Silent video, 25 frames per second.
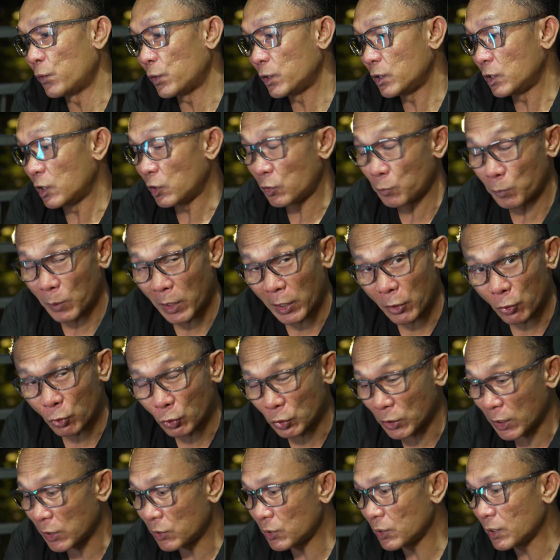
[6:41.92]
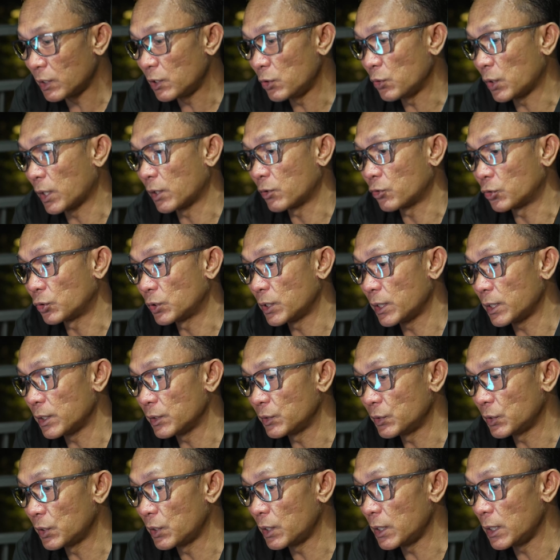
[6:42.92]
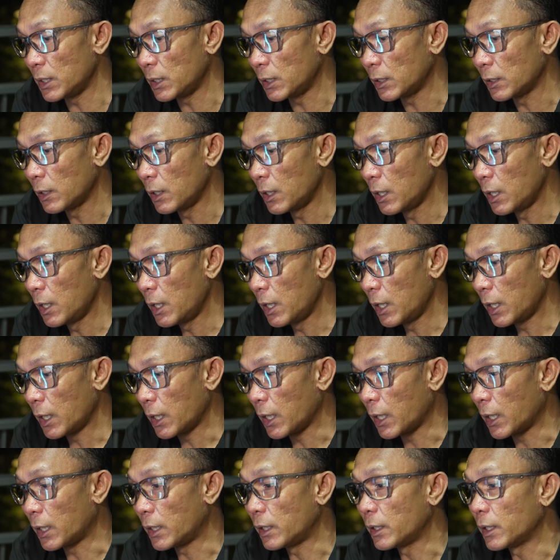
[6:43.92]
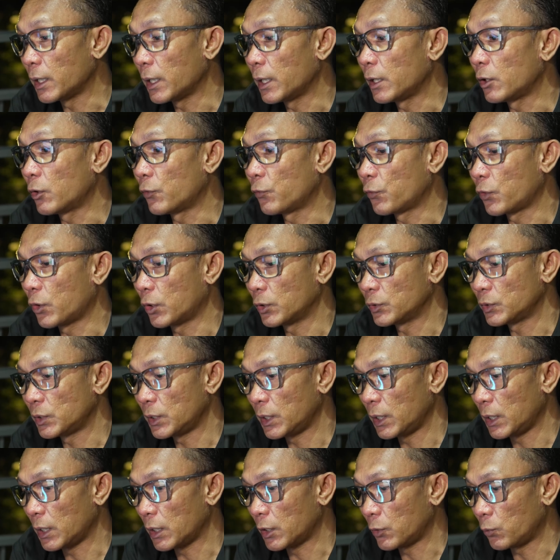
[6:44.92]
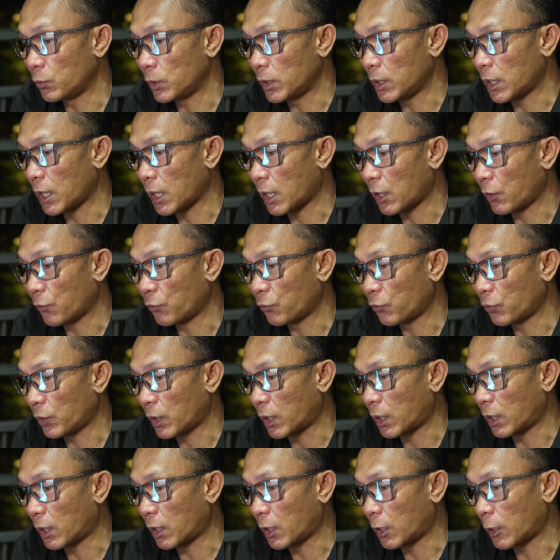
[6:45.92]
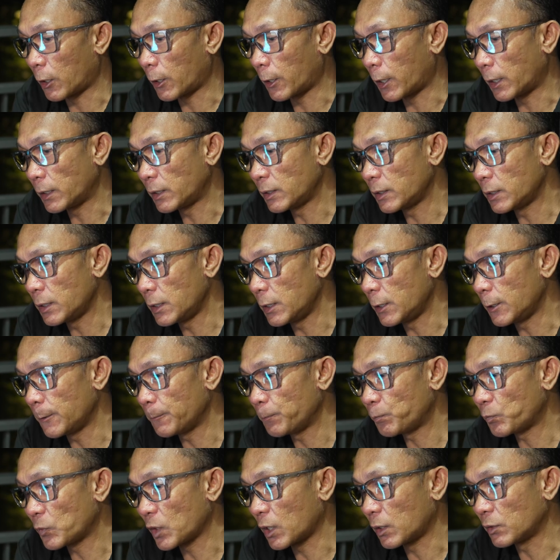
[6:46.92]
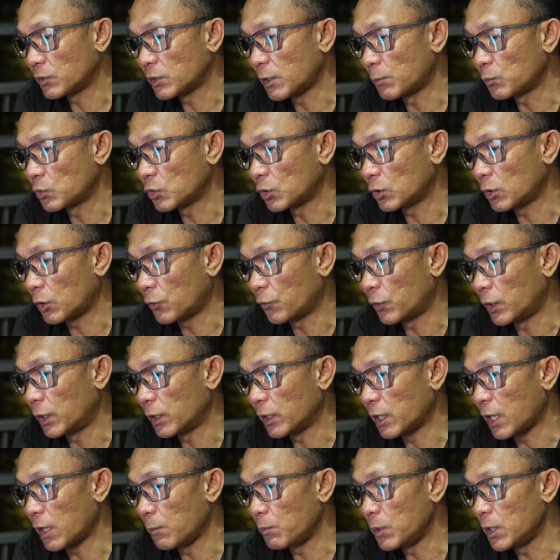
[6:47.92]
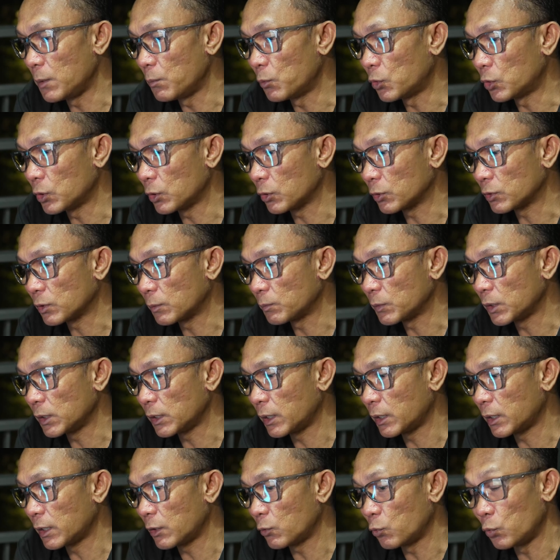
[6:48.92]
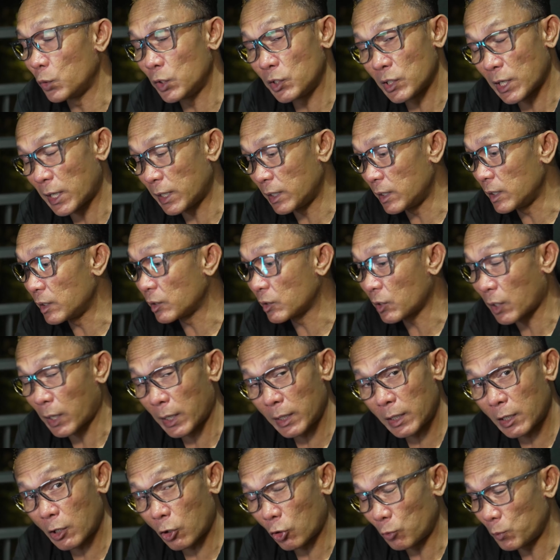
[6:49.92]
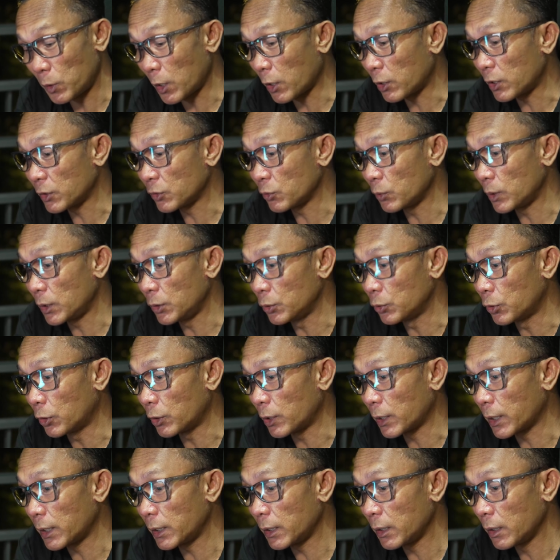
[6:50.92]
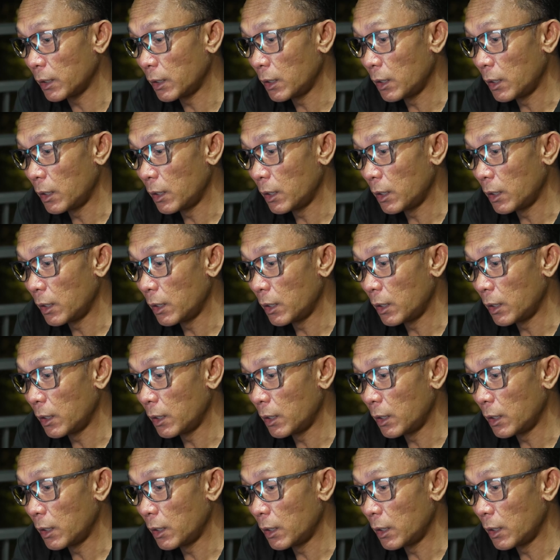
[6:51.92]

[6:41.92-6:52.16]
display rotation, you can rotate the screen. And then of course here we have I think some sort of a gaming mode or something like that, which I didn't try, I'll be honest with you on that.